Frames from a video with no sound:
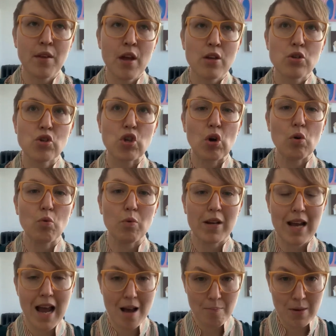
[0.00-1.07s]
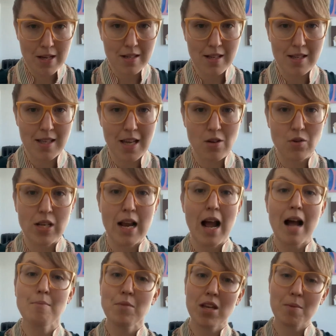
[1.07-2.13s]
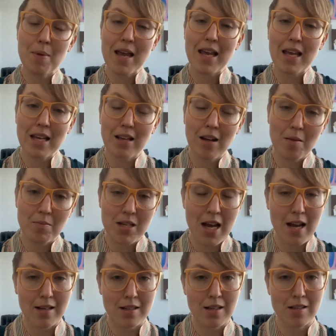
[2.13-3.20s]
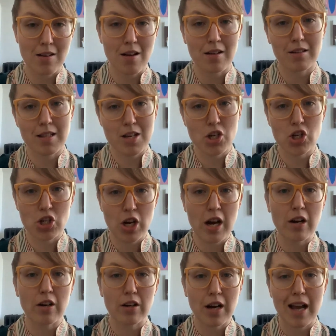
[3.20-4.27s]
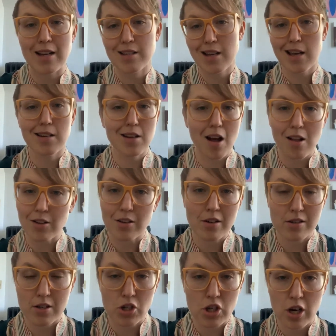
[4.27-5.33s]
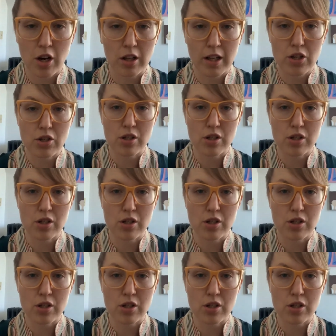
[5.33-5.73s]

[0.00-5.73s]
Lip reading: So what happens is that you say, I'm going to pay income taxes on this share at $10 a share, let's